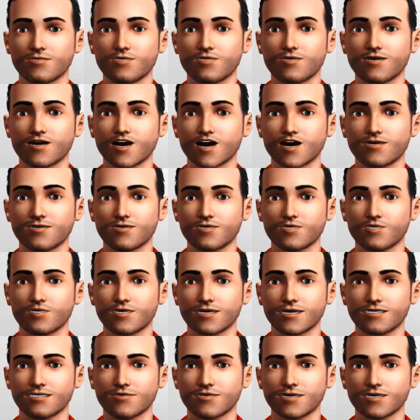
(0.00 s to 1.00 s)
and my older
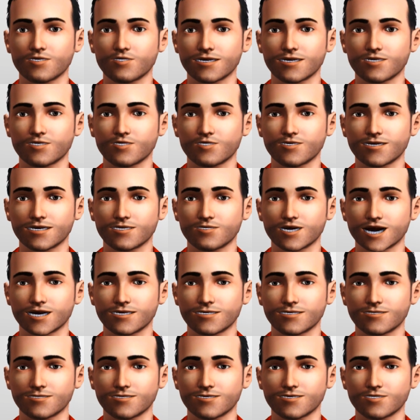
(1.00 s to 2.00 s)
sister, she actually
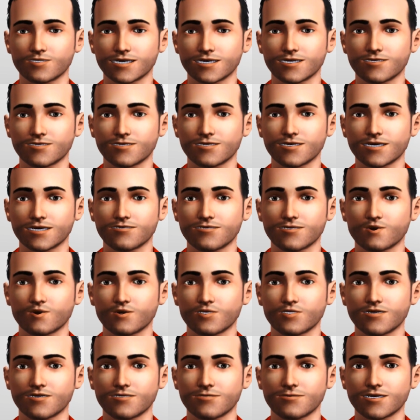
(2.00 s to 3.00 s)
got the game as a
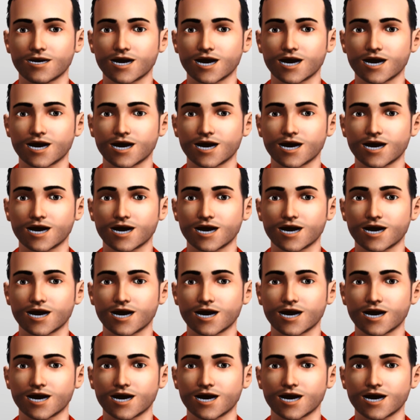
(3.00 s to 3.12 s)
present.